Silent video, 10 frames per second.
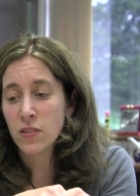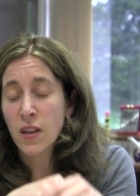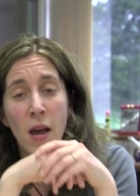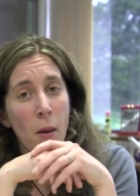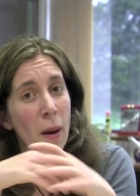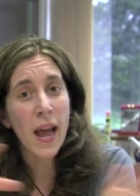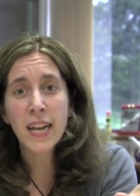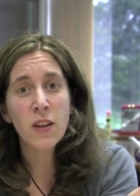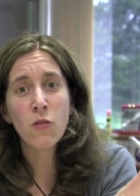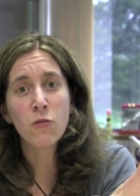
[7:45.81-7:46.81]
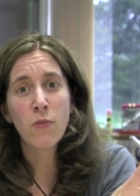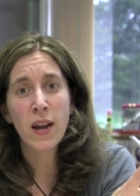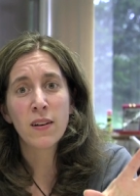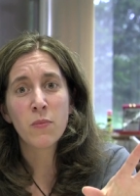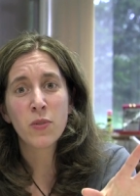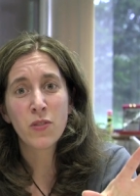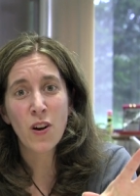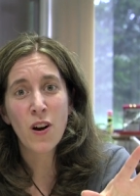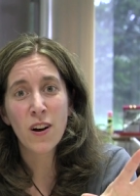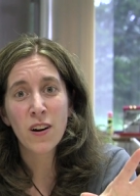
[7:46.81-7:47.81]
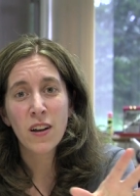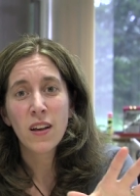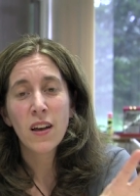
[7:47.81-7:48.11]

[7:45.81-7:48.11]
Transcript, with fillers: is, but any old random star.